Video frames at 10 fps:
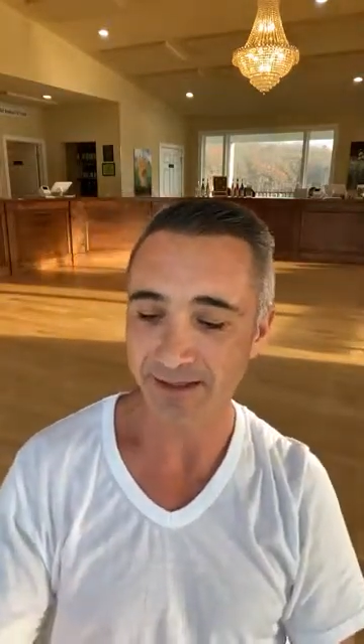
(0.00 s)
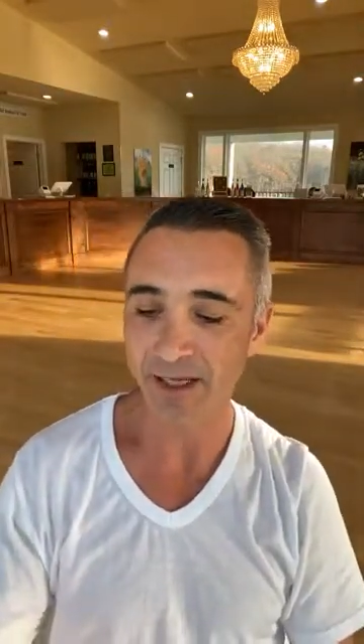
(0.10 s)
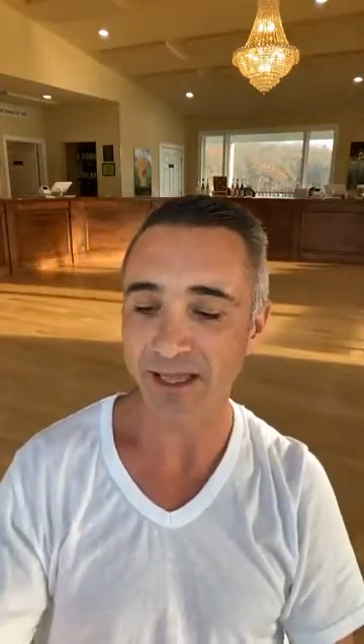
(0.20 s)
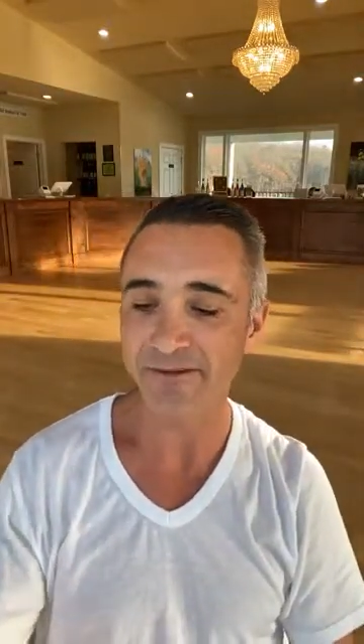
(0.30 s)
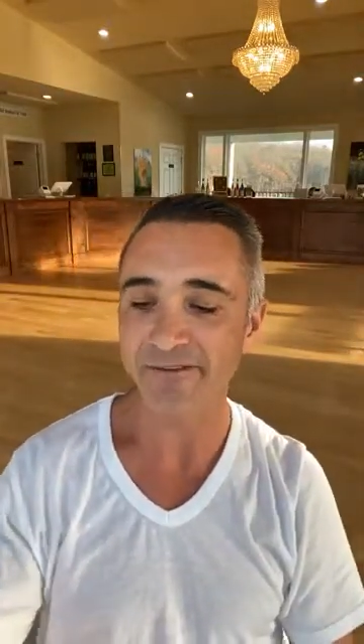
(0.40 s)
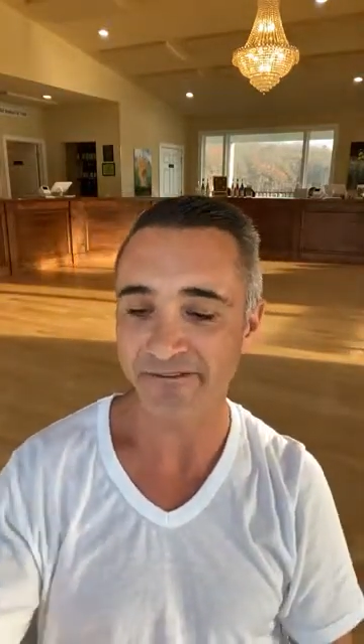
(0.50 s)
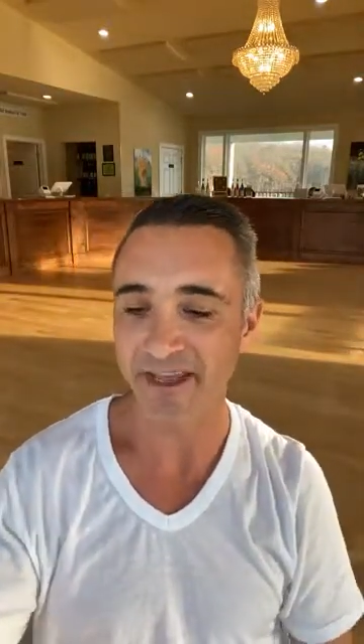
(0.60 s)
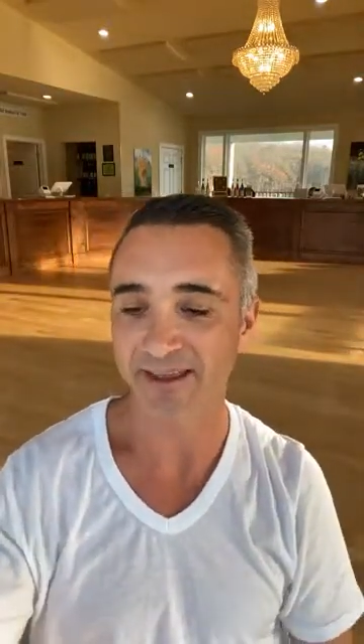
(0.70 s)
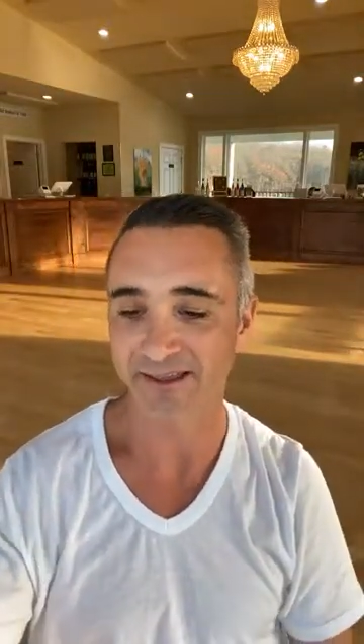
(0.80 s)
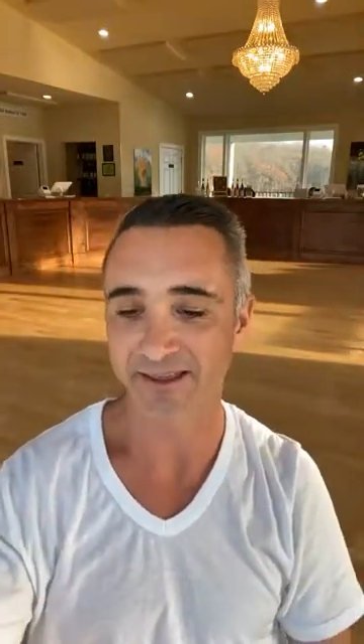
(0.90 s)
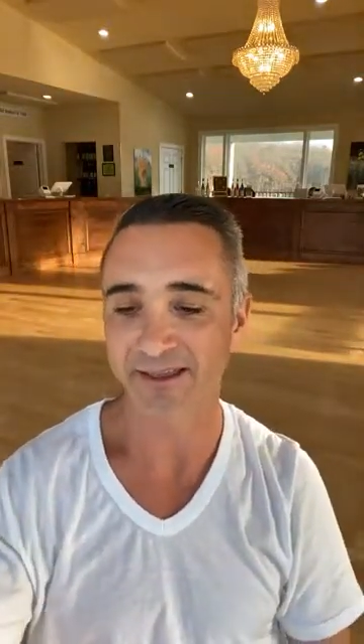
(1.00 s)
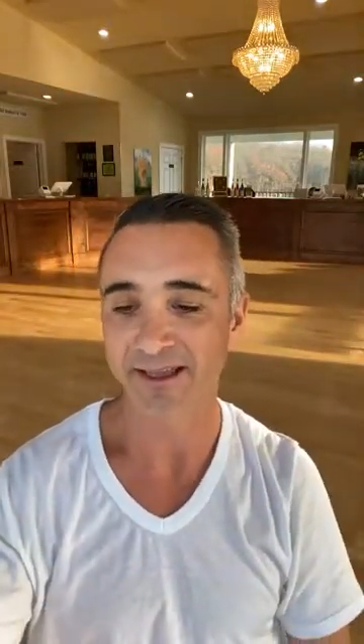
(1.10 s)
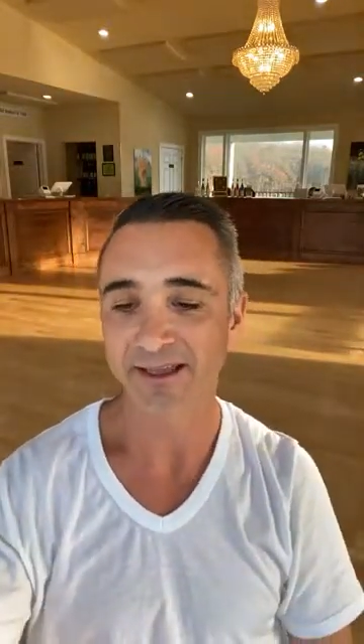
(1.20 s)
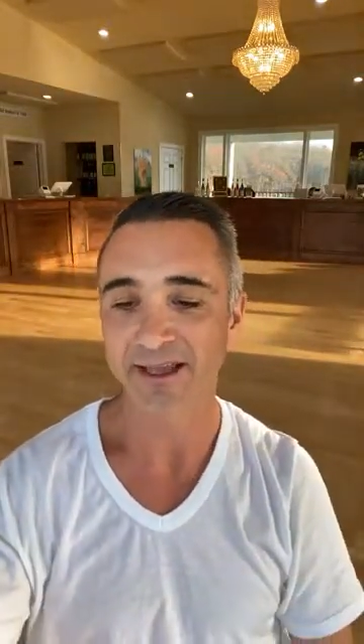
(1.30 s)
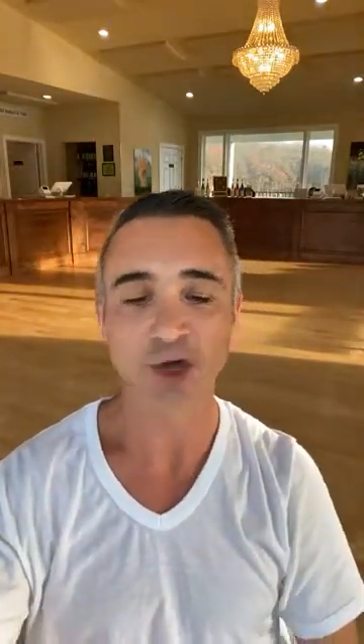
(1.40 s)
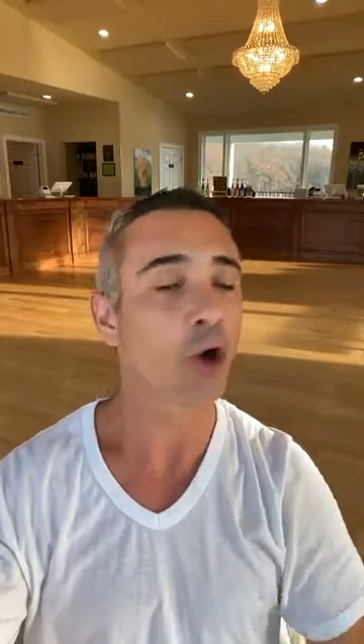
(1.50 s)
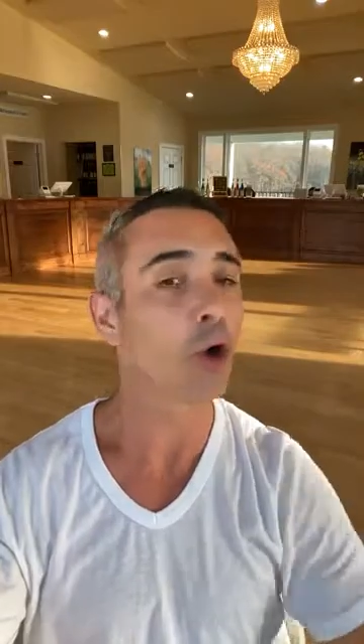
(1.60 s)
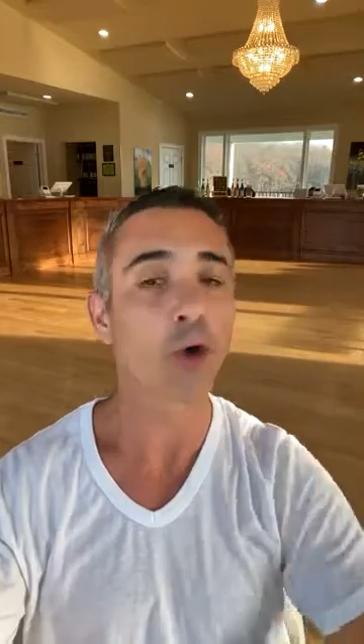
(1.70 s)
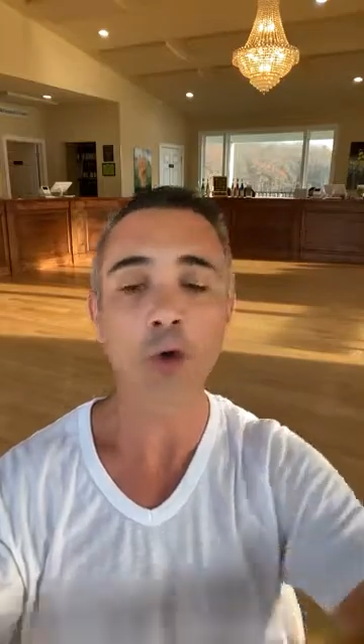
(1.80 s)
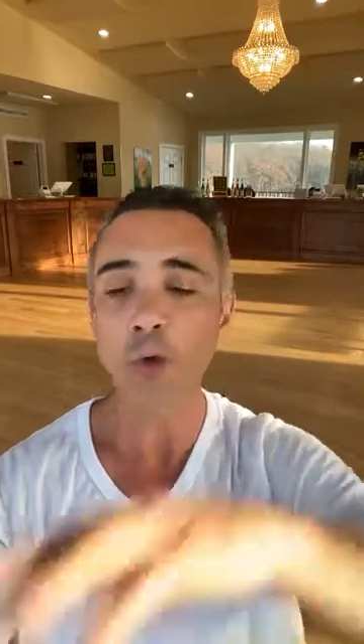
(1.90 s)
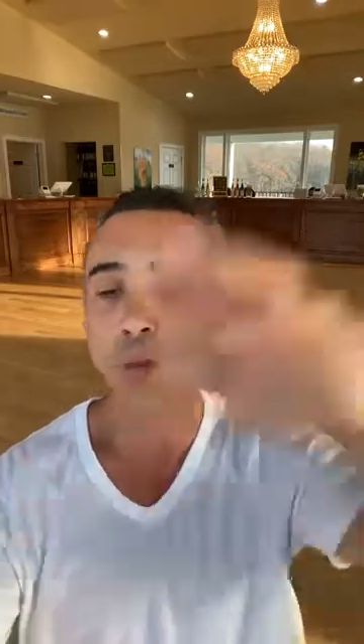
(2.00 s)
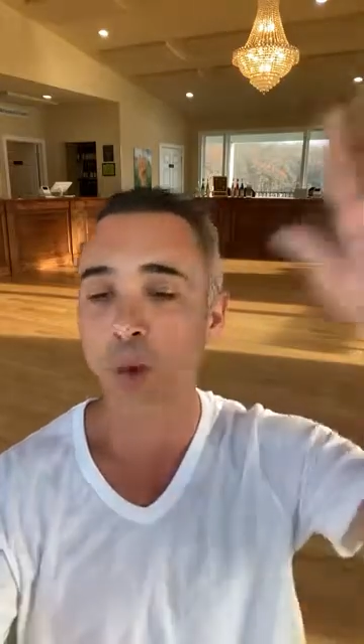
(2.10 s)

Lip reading: To live in faith that the whole